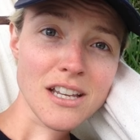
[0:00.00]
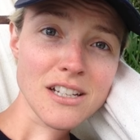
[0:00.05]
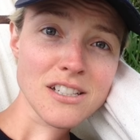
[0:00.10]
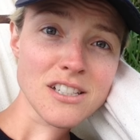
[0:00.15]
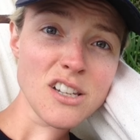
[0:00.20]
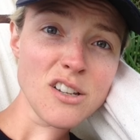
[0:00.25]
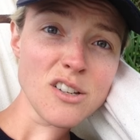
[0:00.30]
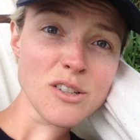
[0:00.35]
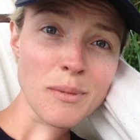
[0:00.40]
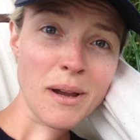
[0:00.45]
get
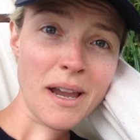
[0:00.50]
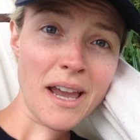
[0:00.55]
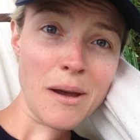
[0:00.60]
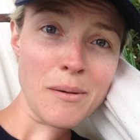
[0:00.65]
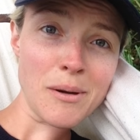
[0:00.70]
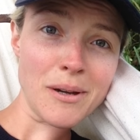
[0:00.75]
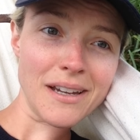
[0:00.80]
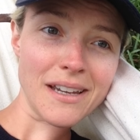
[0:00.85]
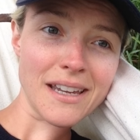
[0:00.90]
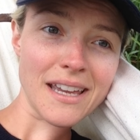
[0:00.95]
to use my
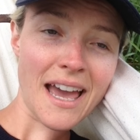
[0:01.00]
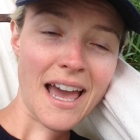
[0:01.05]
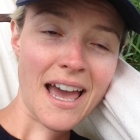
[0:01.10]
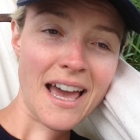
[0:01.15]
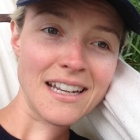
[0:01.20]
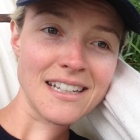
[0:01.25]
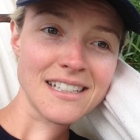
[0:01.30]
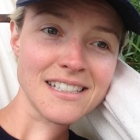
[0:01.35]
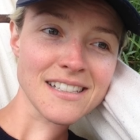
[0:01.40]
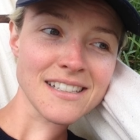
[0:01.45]
hammock,
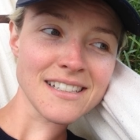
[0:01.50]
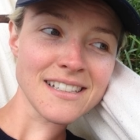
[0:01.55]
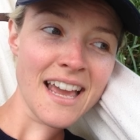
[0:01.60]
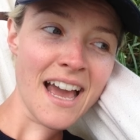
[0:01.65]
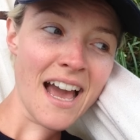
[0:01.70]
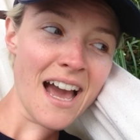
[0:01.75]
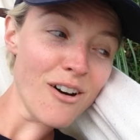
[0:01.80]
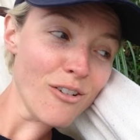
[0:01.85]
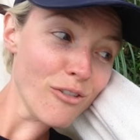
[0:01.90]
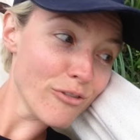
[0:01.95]
and
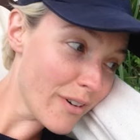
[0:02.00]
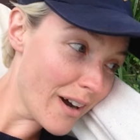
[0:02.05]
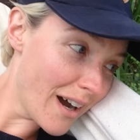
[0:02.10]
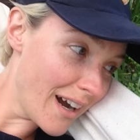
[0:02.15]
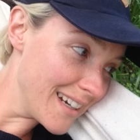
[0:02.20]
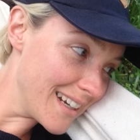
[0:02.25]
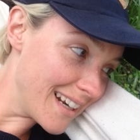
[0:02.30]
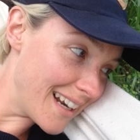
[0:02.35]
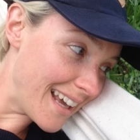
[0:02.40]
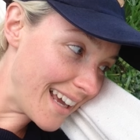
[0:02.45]
now
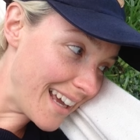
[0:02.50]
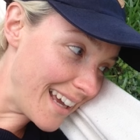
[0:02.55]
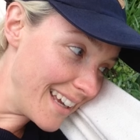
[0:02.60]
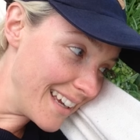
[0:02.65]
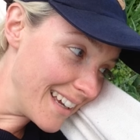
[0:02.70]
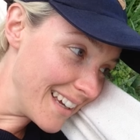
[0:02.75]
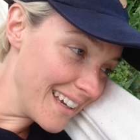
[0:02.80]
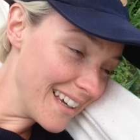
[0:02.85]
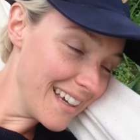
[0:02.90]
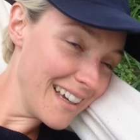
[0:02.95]

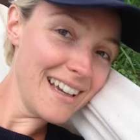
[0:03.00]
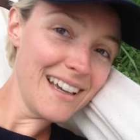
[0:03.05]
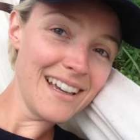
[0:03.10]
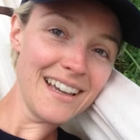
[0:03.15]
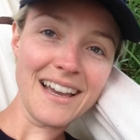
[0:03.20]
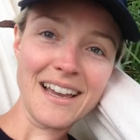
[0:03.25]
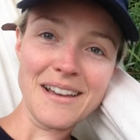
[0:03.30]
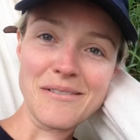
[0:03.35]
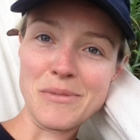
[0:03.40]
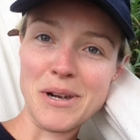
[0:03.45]
finally
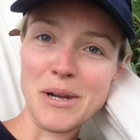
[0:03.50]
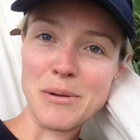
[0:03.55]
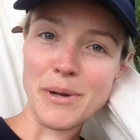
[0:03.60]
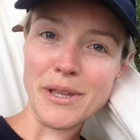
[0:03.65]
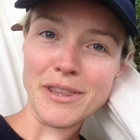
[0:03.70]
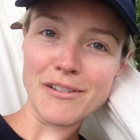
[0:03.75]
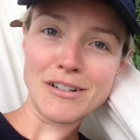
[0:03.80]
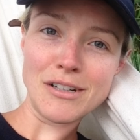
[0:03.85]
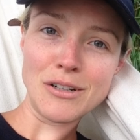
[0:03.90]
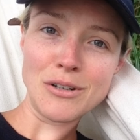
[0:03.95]
my
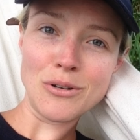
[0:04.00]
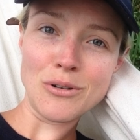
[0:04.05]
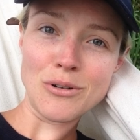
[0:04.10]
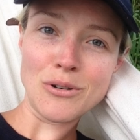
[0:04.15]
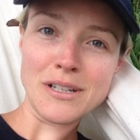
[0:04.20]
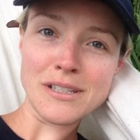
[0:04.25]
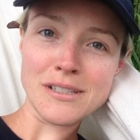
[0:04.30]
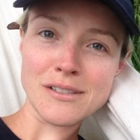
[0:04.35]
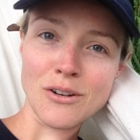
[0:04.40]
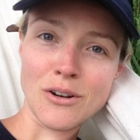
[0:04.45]

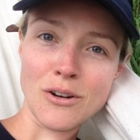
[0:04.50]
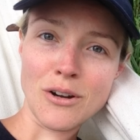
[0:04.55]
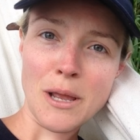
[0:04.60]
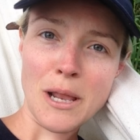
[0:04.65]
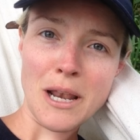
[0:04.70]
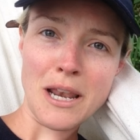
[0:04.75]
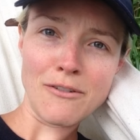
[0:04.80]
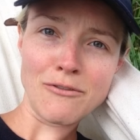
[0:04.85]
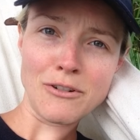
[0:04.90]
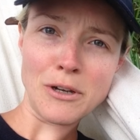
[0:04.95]
mother-in-law has got
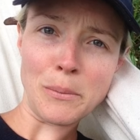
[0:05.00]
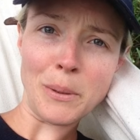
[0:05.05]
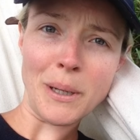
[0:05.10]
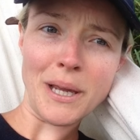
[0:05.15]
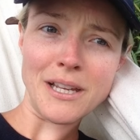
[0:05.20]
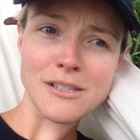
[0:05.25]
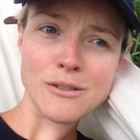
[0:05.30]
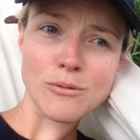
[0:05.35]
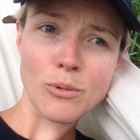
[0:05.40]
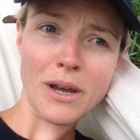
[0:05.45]
a lovely
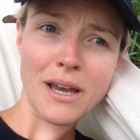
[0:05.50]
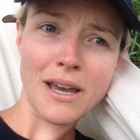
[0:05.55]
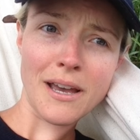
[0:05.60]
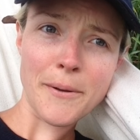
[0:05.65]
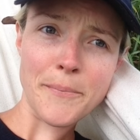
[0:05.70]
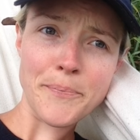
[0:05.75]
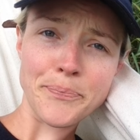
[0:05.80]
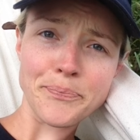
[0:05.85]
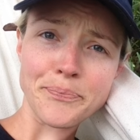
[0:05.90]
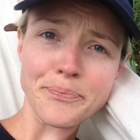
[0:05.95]
place
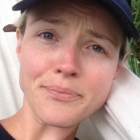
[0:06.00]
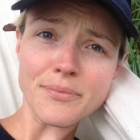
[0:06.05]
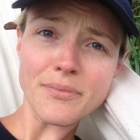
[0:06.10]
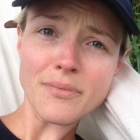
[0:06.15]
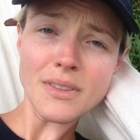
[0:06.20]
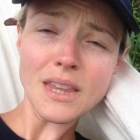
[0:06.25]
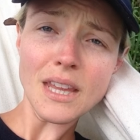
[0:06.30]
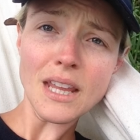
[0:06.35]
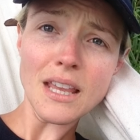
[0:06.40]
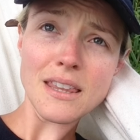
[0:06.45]
where
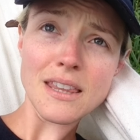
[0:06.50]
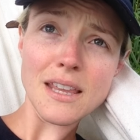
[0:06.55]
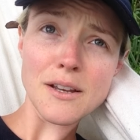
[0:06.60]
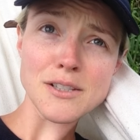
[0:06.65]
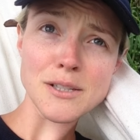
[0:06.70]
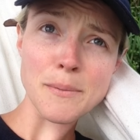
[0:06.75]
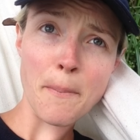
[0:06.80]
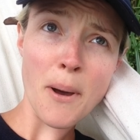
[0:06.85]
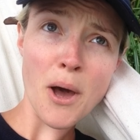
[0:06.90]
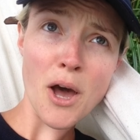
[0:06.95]

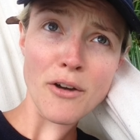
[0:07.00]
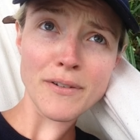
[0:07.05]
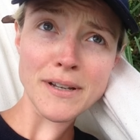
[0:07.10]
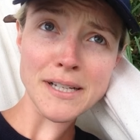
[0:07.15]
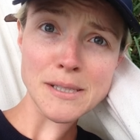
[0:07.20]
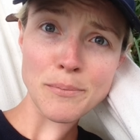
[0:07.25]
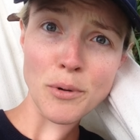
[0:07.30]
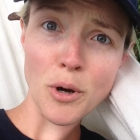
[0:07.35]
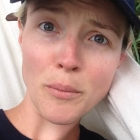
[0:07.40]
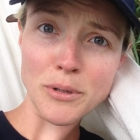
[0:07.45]
there's a
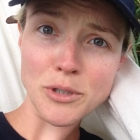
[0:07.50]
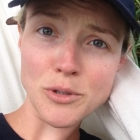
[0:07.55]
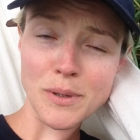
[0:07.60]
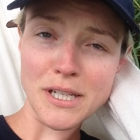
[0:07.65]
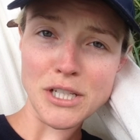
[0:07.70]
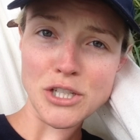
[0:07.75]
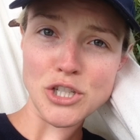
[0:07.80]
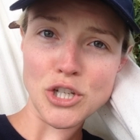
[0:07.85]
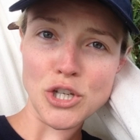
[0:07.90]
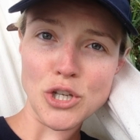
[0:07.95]
perfect spot
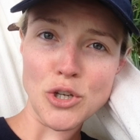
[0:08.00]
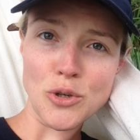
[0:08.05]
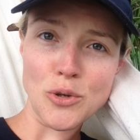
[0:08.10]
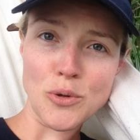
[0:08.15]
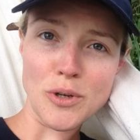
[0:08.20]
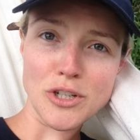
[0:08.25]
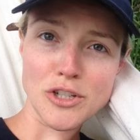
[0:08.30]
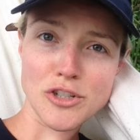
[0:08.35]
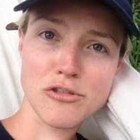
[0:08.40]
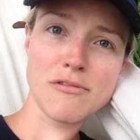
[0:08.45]
between
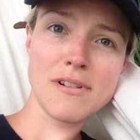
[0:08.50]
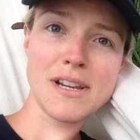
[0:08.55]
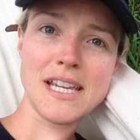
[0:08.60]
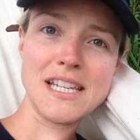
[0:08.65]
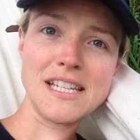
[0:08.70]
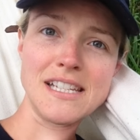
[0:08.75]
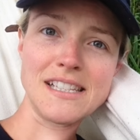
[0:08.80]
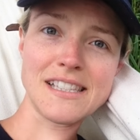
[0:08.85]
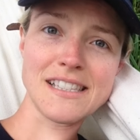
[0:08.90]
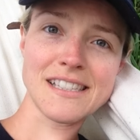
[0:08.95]
2
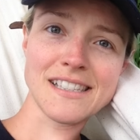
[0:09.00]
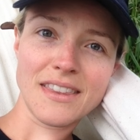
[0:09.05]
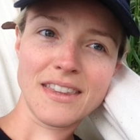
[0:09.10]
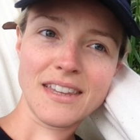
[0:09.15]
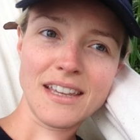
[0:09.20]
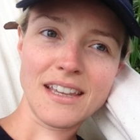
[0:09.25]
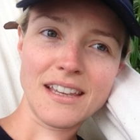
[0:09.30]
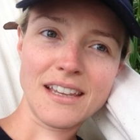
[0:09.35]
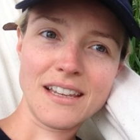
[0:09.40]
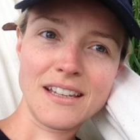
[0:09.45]
trees
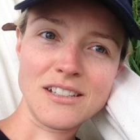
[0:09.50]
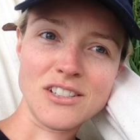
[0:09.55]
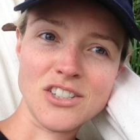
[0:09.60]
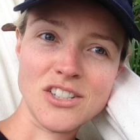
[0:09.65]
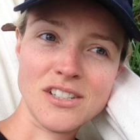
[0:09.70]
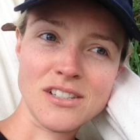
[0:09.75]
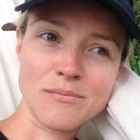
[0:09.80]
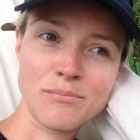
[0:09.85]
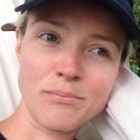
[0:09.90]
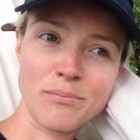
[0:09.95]
that is
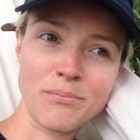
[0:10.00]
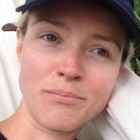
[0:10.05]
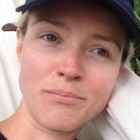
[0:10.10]
just